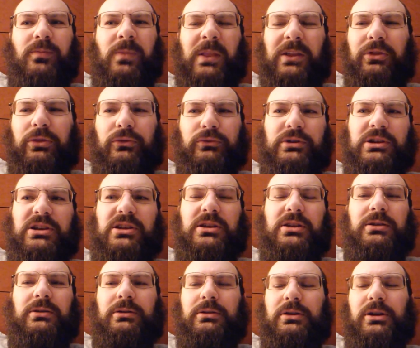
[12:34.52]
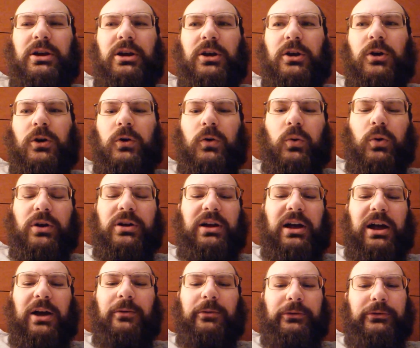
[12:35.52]
three
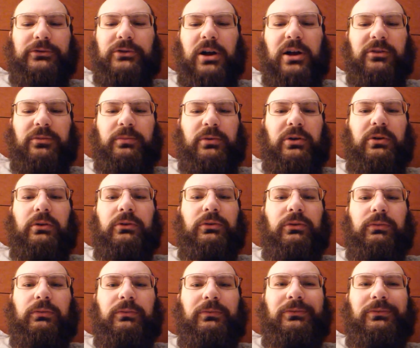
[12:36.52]
Uruk-hai with crossbows,